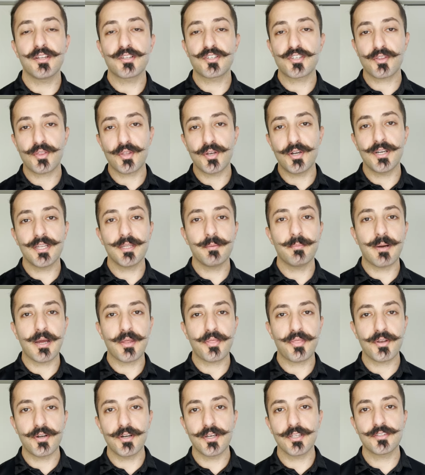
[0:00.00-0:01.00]
it's thirty by
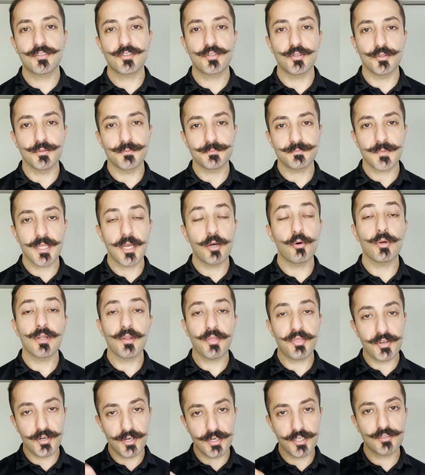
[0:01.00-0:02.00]
thirty-two. Oh, well,
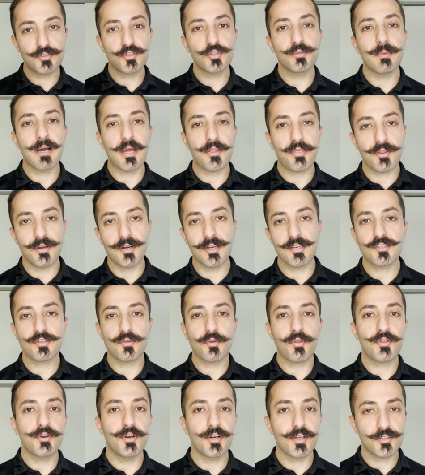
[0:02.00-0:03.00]
thirty-two by thirty. So
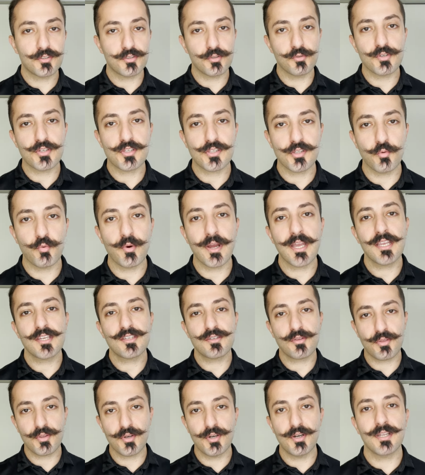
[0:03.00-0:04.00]
thirty-two is the
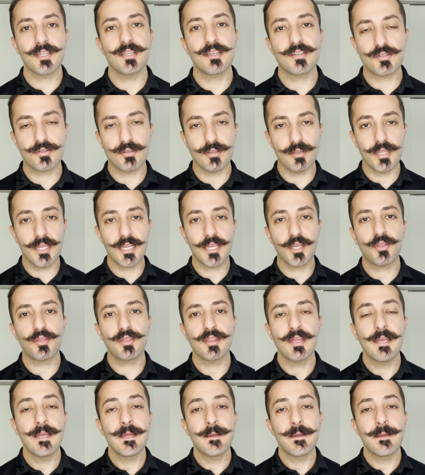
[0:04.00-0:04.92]
waist, thirty is the length.